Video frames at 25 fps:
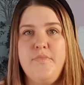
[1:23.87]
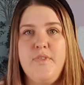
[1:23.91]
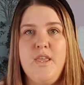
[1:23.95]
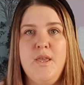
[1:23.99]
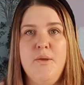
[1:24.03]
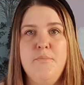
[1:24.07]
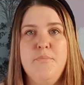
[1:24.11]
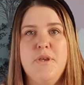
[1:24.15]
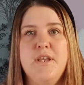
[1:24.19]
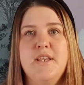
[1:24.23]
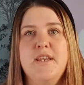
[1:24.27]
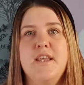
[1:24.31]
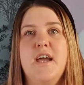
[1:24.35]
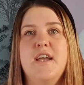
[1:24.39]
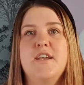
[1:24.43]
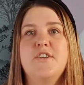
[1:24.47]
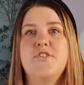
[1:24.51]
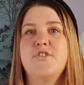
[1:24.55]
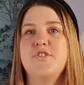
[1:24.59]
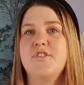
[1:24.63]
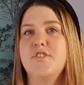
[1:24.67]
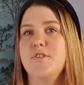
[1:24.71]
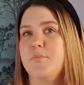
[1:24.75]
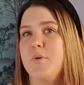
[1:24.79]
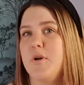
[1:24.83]
being
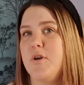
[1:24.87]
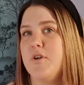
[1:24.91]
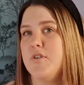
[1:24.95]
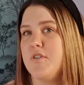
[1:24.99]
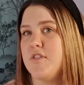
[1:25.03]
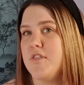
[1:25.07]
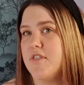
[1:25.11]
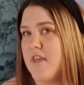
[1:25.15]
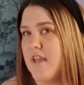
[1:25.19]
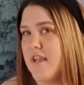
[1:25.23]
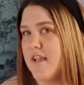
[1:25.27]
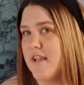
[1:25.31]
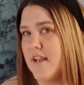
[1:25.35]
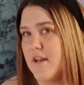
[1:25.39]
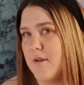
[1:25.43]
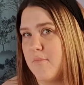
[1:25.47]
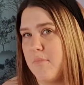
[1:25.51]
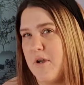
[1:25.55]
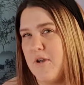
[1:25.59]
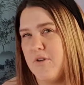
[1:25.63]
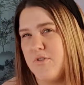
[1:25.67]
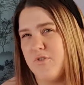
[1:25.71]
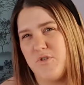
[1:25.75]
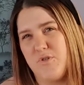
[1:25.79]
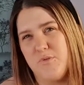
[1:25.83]
anxious about and thinking
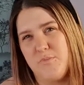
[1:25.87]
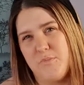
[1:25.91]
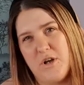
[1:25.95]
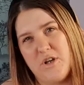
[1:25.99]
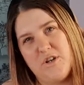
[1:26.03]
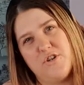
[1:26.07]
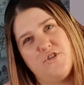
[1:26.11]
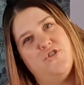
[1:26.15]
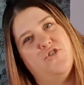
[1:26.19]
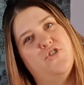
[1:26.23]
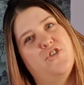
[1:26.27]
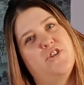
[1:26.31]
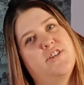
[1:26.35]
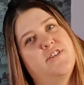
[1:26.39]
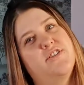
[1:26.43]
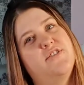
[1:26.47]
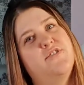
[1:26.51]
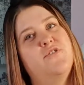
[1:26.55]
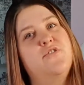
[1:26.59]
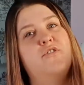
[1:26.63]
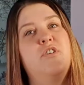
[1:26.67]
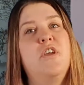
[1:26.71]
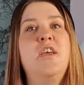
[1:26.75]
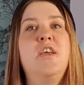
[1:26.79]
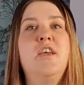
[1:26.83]
about too much just
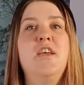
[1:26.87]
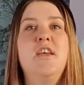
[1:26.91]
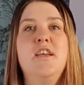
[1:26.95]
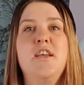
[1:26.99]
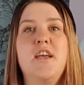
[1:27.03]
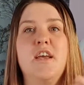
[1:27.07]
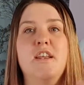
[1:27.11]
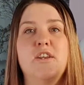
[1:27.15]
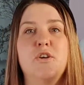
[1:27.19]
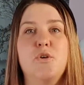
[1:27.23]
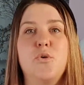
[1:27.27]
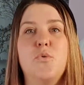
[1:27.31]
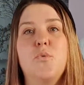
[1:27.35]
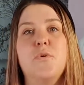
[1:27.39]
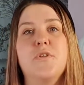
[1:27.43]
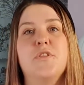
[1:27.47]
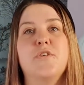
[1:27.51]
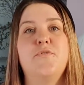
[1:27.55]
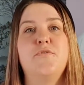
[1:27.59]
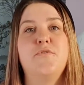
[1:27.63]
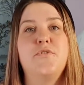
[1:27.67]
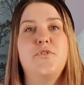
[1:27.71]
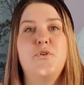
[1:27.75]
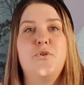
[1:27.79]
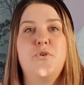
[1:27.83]
kind of go with the
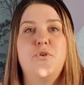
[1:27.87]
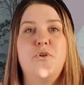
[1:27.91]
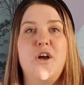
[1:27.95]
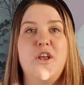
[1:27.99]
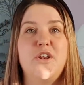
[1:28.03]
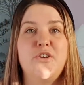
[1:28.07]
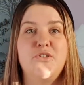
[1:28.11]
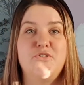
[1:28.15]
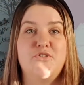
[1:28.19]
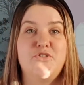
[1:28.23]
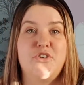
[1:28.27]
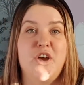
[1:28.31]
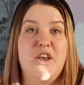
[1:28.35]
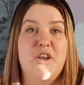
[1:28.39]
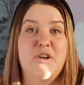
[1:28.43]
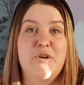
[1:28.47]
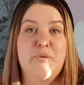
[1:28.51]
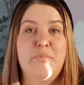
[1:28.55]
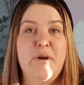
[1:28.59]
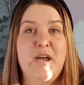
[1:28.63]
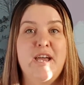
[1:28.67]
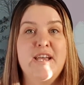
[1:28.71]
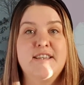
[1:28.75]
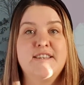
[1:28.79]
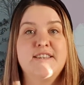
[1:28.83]
flow and try your
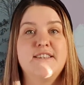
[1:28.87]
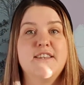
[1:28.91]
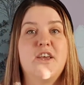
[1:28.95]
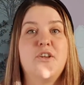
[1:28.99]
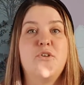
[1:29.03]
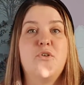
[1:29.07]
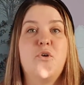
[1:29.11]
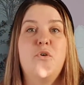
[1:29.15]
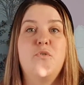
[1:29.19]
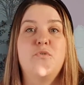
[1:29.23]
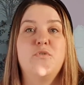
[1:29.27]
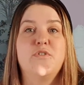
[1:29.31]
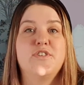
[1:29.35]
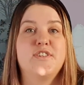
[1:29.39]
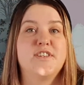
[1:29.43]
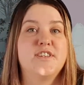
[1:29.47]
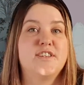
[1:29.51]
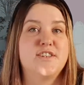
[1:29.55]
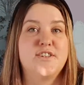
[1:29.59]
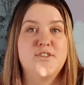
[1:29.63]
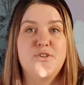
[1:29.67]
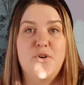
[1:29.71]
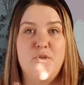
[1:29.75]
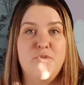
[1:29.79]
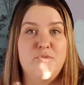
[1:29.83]
best and obviously
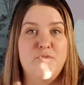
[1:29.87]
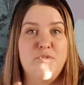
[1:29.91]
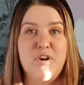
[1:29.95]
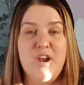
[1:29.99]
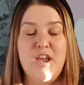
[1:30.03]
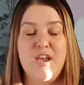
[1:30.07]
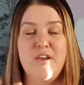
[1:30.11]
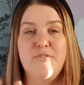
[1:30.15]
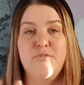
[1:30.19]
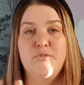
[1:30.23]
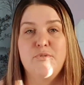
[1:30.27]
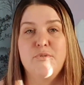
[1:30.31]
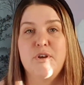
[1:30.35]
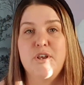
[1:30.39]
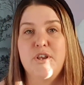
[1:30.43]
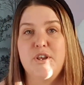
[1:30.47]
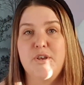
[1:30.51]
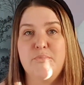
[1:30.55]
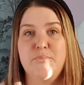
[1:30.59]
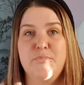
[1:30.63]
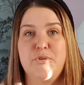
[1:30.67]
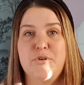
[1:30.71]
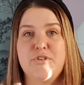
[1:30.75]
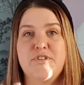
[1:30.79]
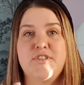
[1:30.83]
it's not for everyone
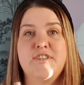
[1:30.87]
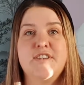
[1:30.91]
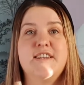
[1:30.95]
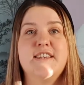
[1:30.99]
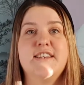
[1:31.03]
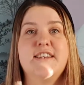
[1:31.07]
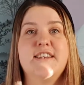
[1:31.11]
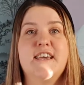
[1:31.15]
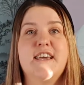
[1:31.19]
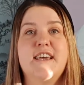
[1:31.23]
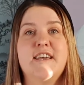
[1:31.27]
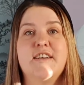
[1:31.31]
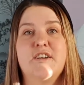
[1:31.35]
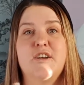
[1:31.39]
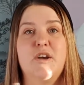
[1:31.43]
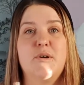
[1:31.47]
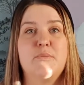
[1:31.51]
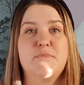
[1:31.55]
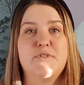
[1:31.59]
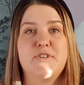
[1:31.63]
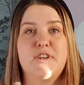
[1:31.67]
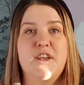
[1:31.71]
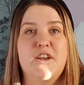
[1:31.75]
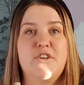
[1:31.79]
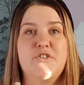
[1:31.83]
I'm not saying that it
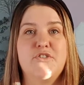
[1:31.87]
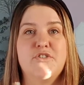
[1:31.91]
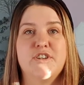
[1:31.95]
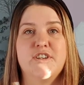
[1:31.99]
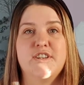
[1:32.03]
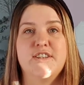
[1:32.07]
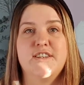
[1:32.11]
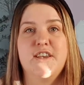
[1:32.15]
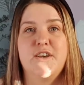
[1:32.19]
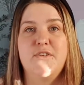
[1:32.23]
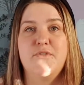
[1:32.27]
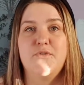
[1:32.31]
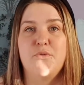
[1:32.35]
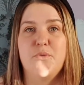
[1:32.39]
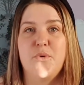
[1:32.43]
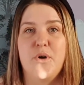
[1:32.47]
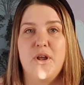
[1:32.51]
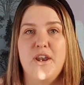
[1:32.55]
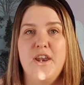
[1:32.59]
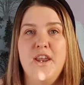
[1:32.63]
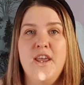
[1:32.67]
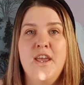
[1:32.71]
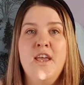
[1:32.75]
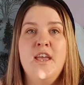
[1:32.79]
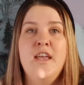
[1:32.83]
comes naturally to
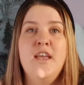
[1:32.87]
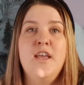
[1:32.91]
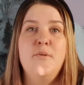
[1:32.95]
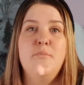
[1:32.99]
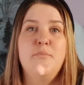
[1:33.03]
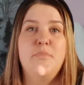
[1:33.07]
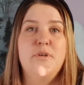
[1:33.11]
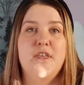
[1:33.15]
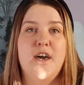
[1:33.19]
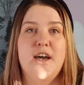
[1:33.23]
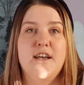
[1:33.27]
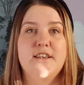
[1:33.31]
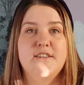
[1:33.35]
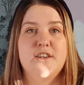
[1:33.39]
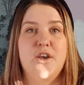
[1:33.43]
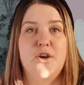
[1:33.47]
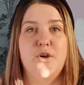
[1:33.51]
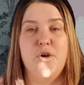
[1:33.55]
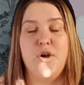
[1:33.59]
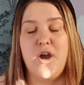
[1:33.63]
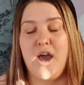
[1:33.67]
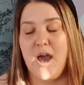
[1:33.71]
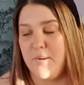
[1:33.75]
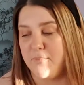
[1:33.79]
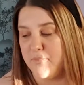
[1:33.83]
everyone but that's how
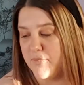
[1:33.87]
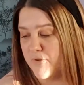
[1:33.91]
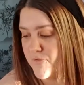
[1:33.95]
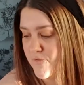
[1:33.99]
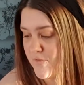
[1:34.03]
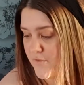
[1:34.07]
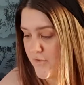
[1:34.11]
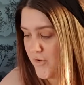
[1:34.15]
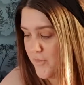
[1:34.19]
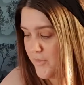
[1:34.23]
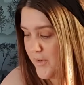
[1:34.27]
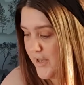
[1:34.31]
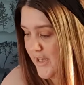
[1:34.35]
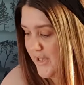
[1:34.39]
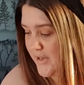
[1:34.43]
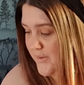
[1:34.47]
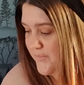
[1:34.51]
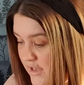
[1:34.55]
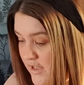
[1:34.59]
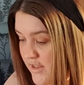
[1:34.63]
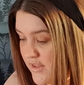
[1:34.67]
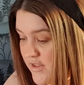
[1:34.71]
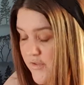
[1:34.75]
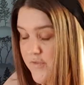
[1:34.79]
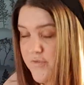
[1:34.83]
it happened for me.
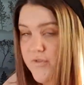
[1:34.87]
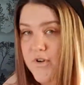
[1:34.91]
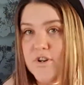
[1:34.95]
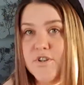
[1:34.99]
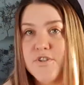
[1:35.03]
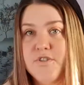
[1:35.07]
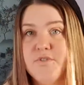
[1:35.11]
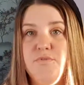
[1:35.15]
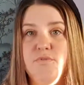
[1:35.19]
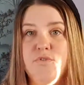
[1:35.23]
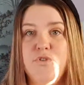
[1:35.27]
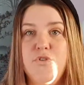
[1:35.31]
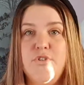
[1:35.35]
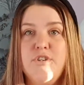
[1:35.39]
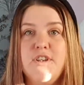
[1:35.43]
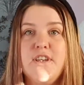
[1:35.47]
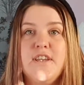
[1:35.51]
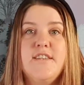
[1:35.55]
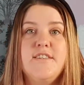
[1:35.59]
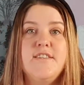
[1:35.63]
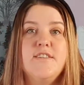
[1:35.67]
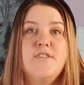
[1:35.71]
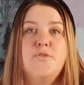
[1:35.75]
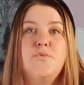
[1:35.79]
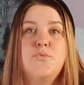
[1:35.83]
The first few
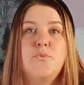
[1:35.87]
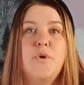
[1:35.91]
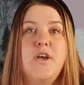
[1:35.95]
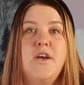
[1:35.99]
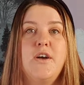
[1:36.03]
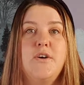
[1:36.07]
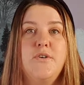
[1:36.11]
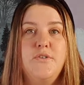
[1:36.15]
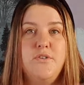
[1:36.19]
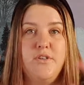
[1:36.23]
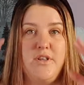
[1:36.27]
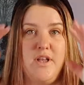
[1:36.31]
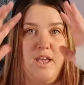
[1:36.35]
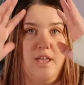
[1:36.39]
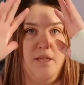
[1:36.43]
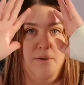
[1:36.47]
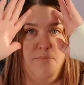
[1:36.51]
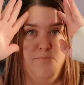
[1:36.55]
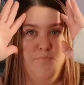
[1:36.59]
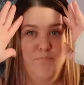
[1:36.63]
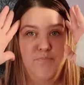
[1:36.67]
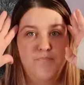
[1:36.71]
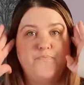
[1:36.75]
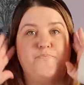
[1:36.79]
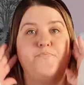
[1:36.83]
days as well
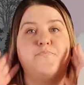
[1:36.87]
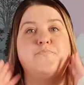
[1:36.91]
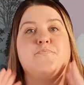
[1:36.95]
um